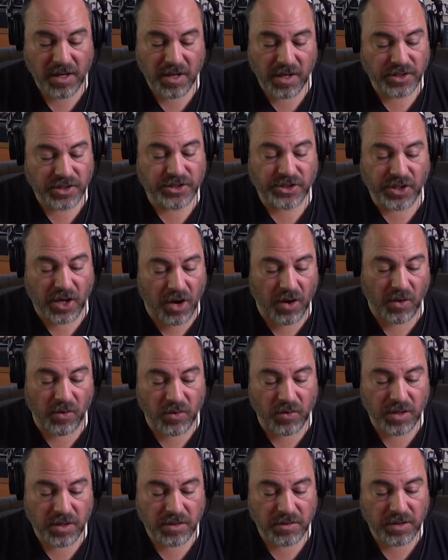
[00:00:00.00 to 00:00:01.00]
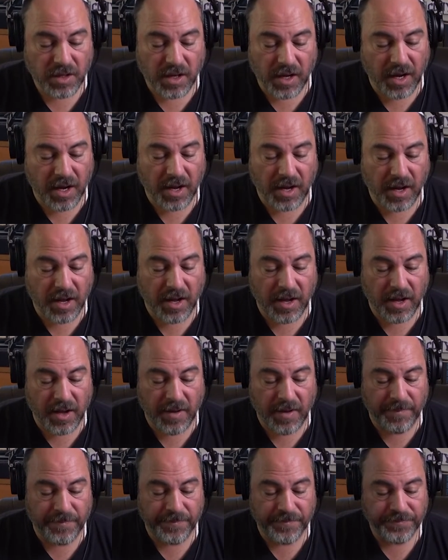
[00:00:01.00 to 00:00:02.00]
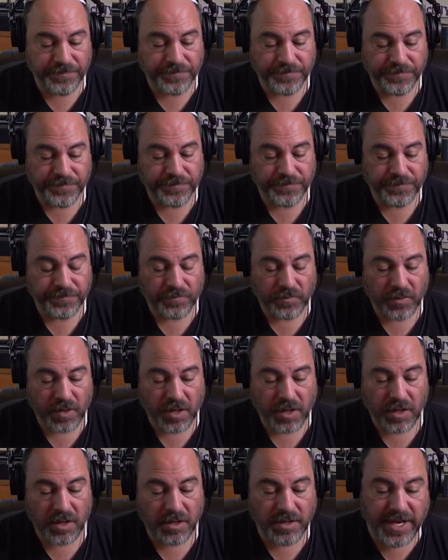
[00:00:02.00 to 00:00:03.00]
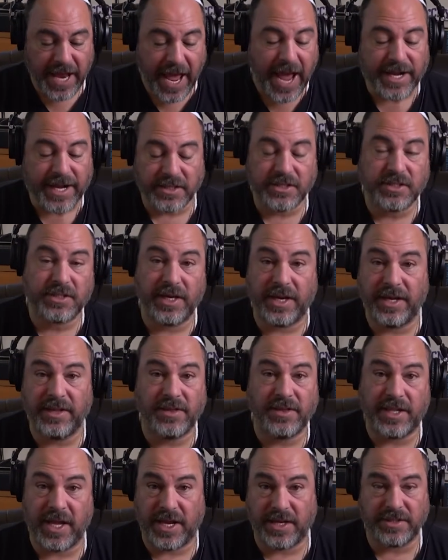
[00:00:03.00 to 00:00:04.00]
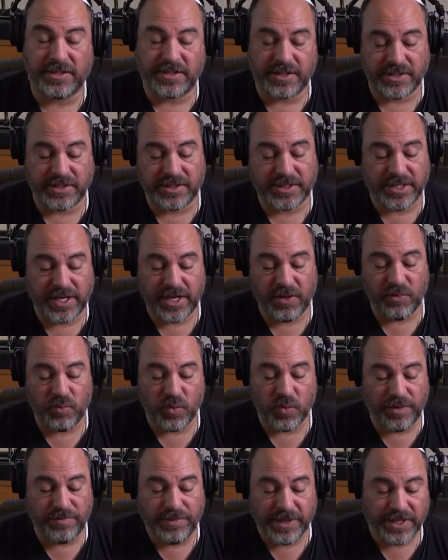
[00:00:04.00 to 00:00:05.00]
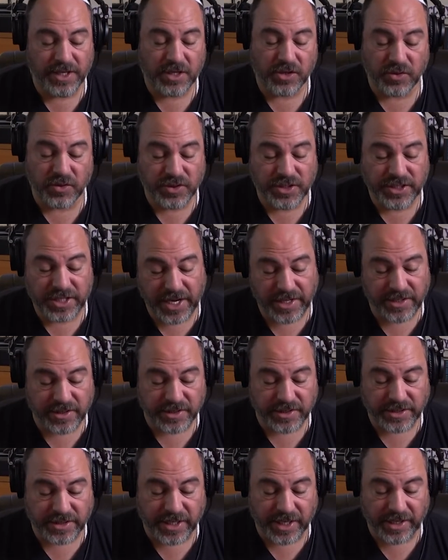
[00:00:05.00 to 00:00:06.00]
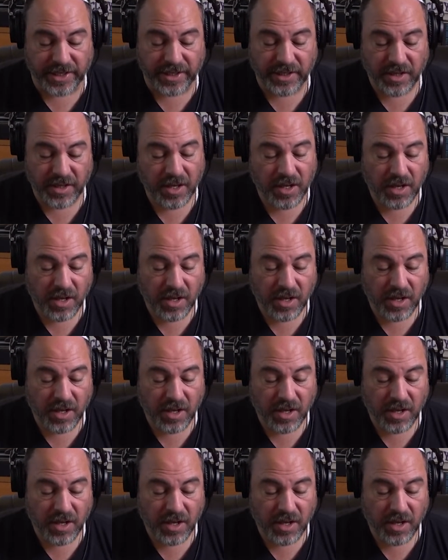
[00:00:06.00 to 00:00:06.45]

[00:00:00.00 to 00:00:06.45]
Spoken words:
So, next in things to see would be the Crusader City,